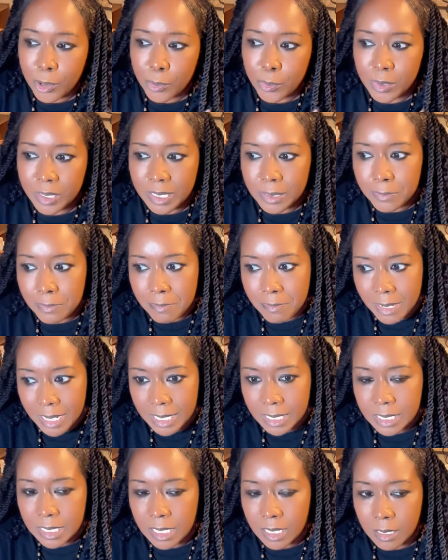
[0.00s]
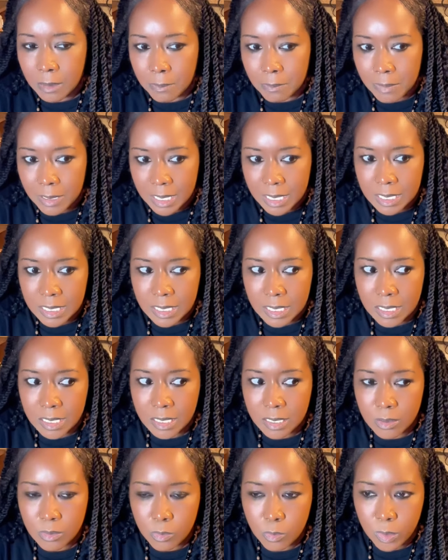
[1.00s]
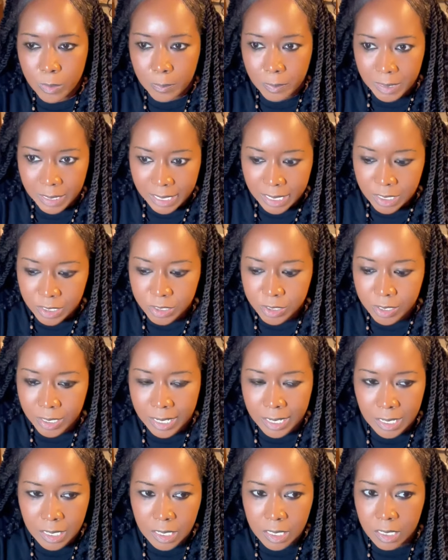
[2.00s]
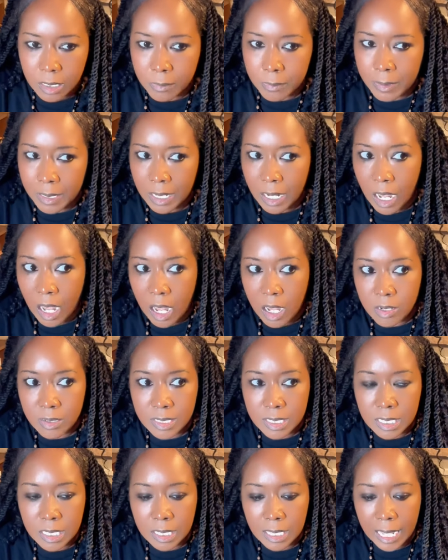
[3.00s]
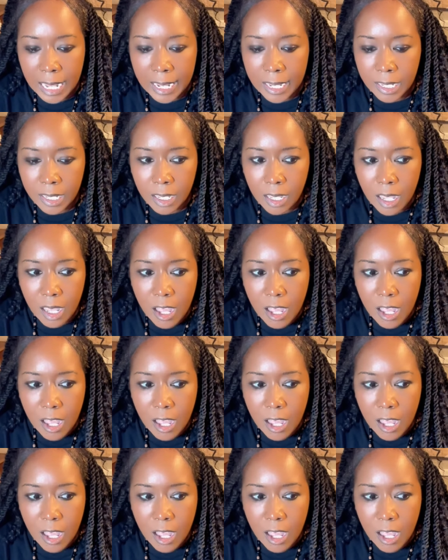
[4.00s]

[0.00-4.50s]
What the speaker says: was mixing business with pleasure and could have been causing like